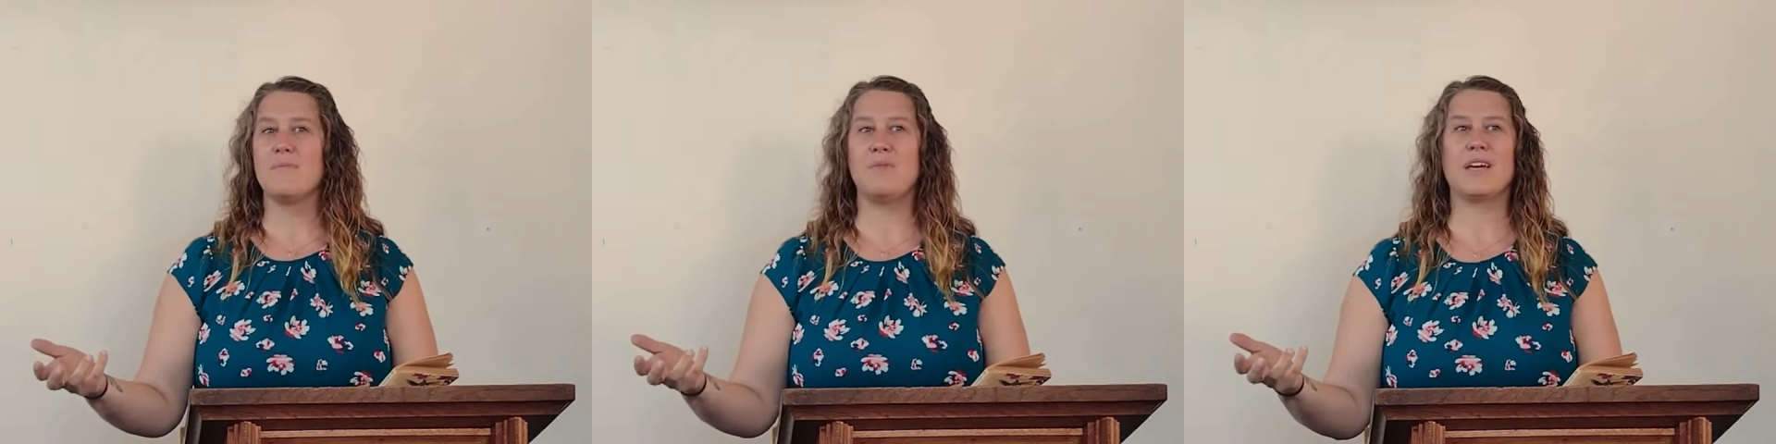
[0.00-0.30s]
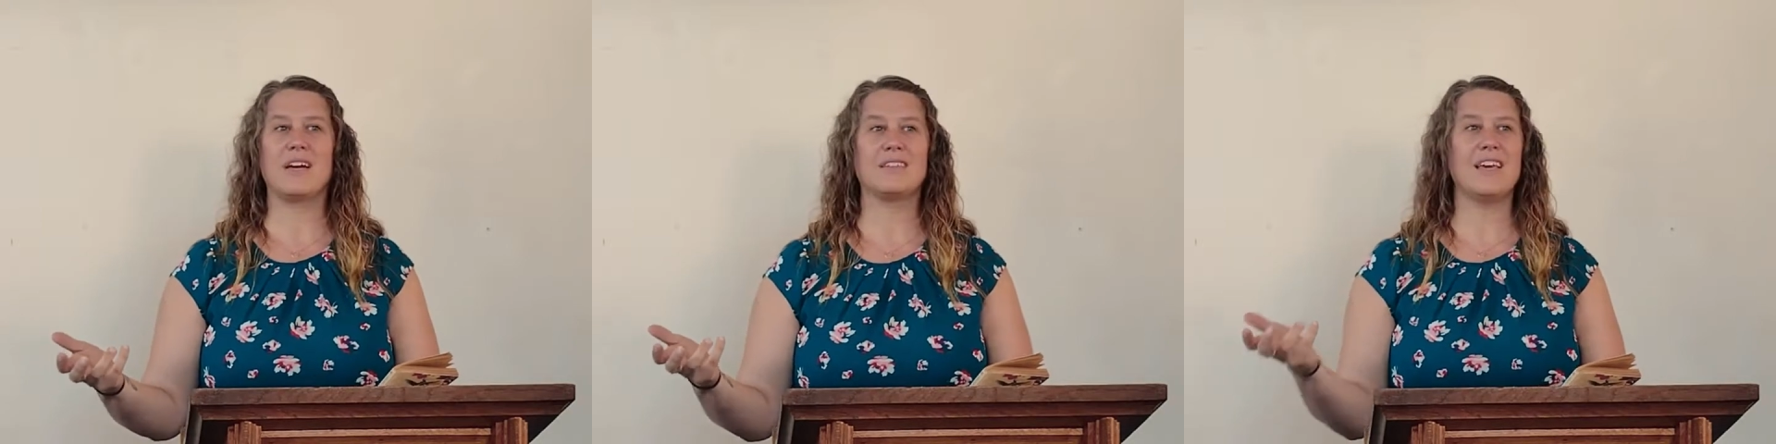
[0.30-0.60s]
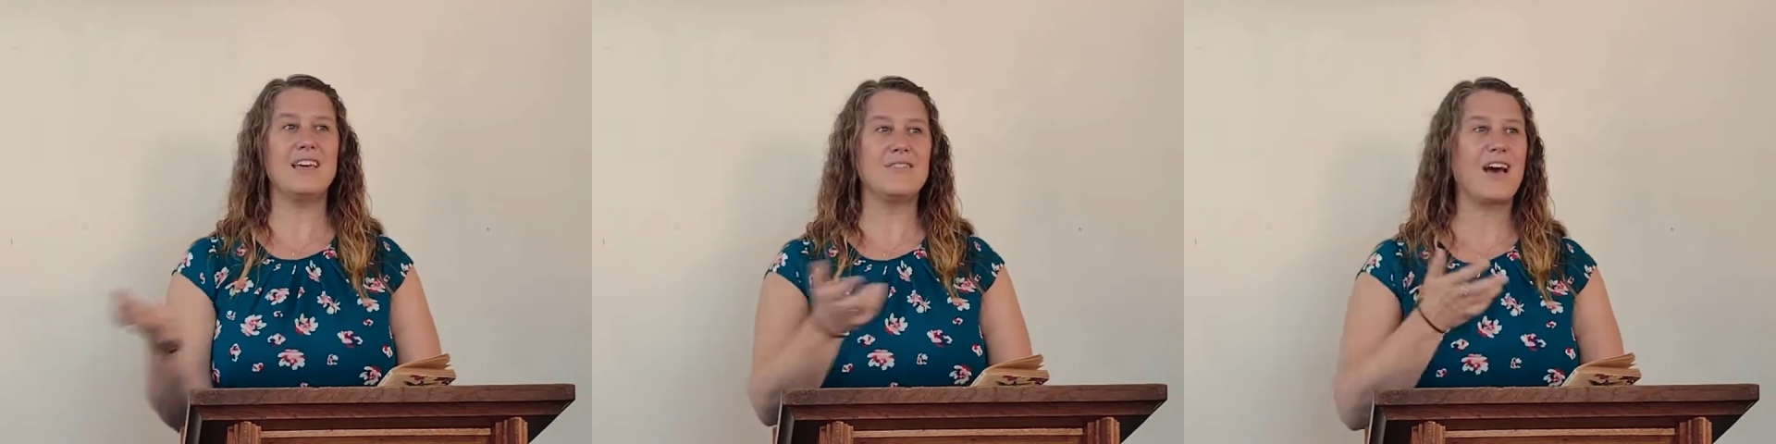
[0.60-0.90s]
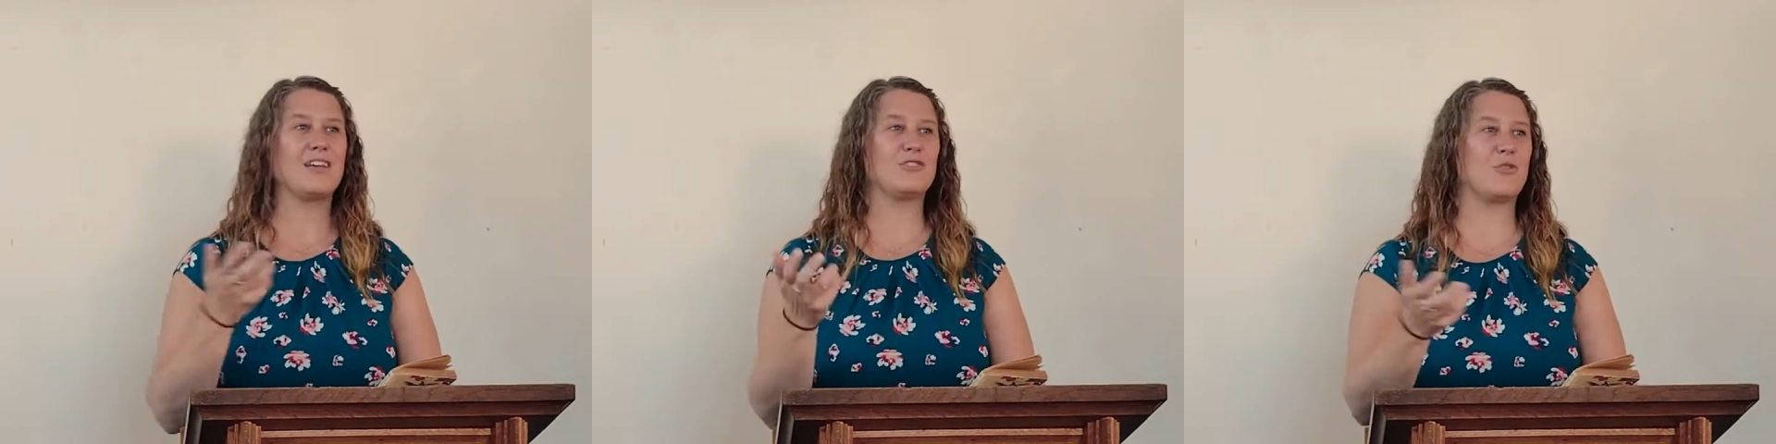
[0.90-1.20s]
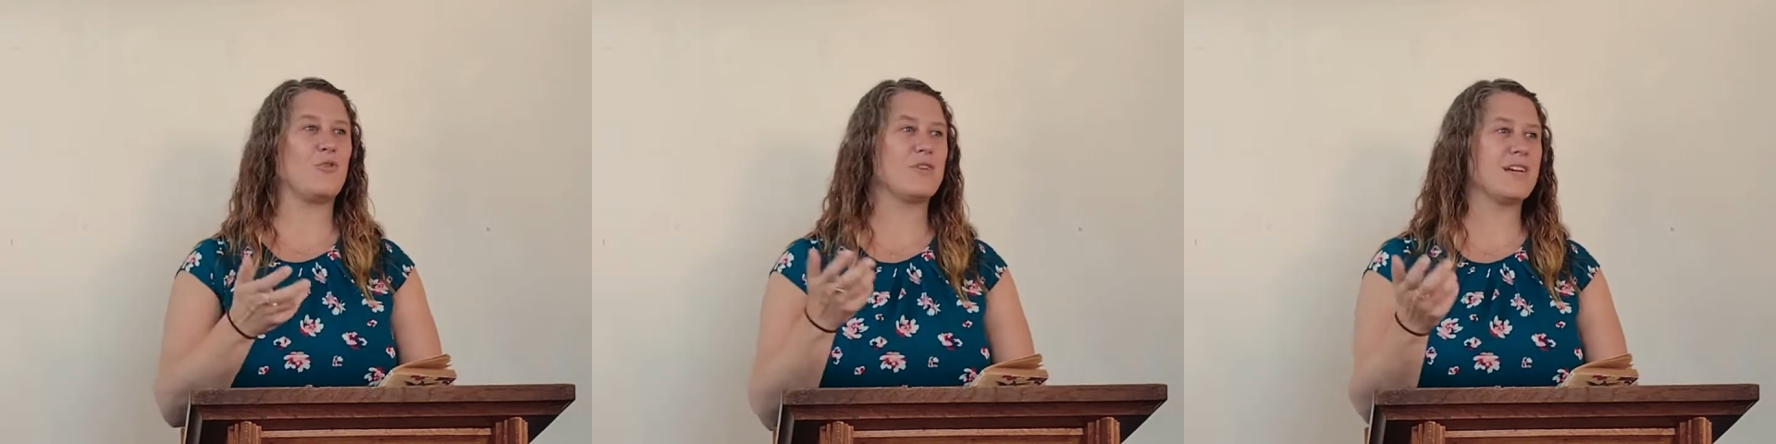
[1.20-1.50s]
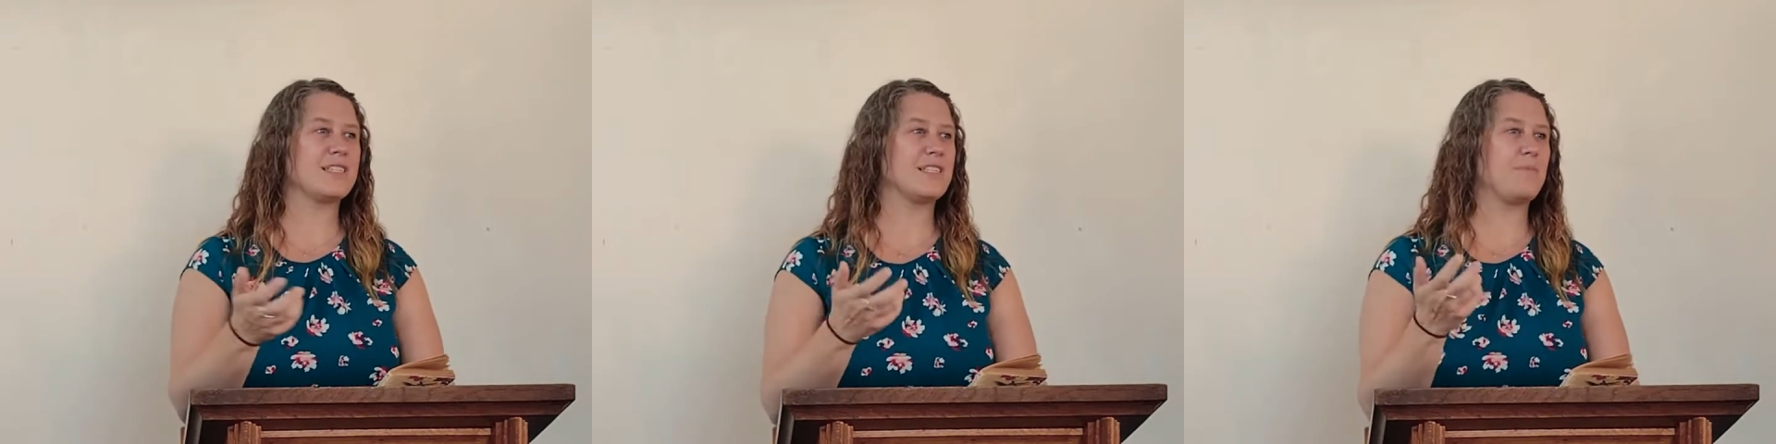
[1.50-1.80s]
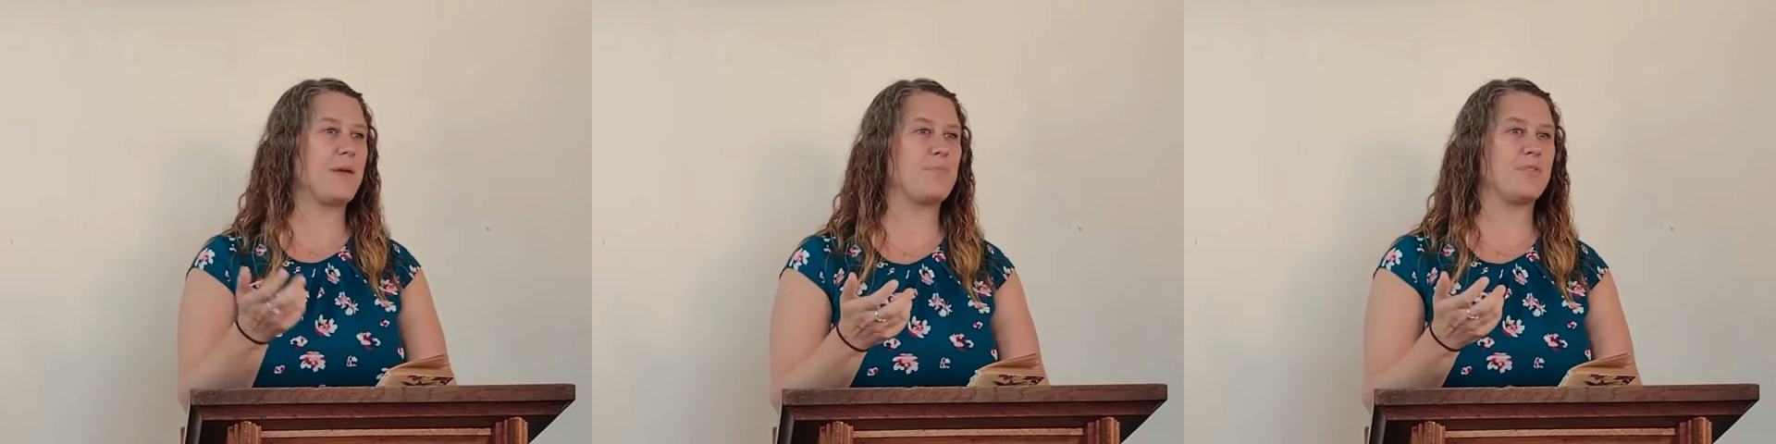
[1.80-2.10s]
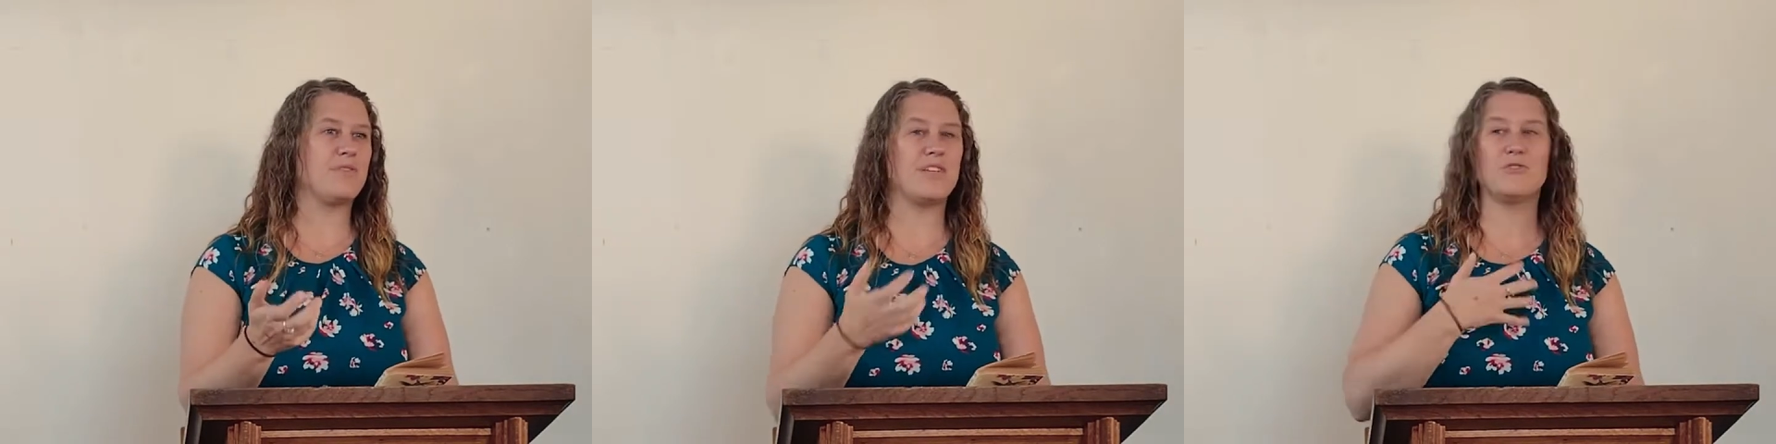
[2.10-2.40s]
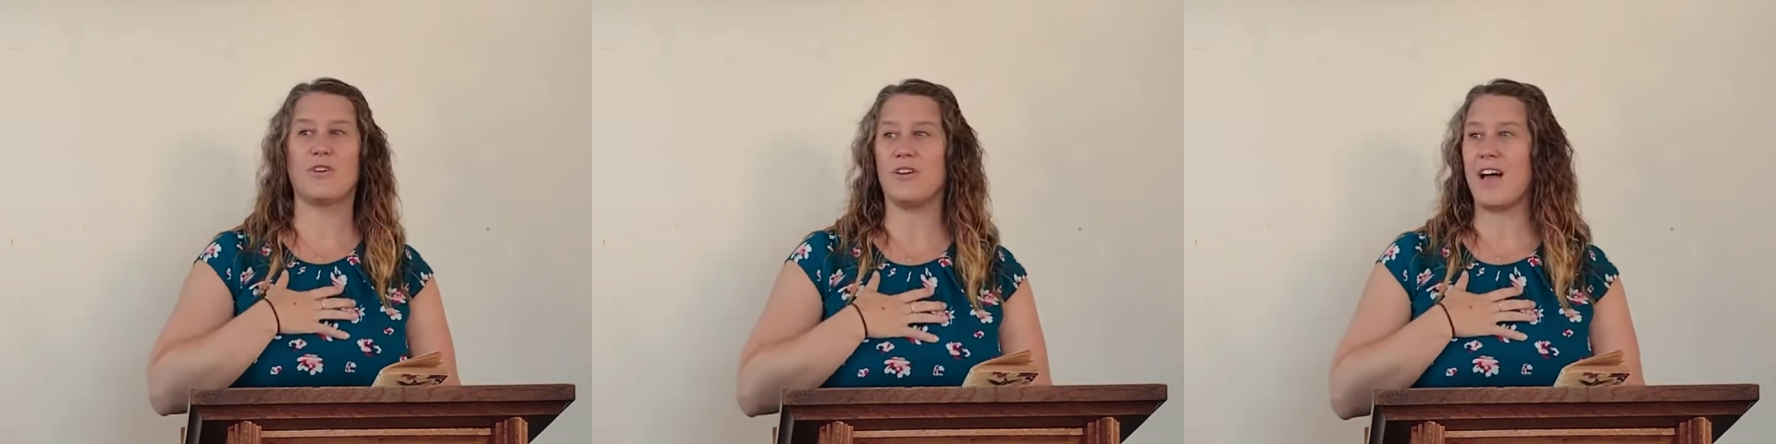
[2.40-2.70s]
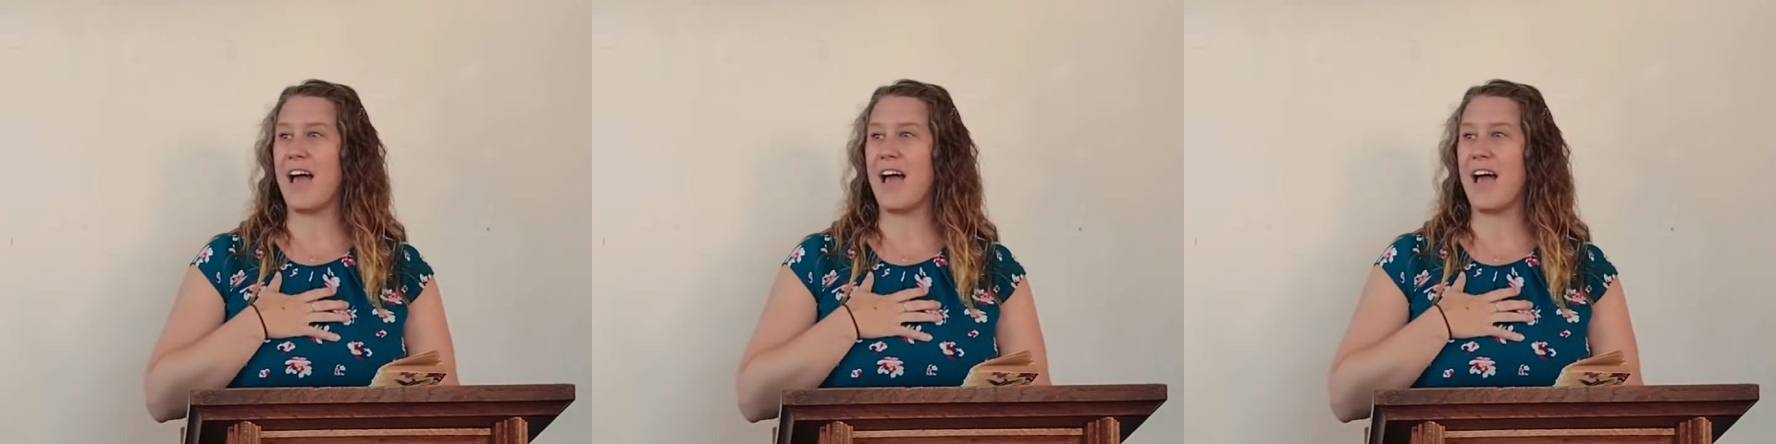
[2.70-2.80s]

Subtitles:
because in that story, it's the people of Israel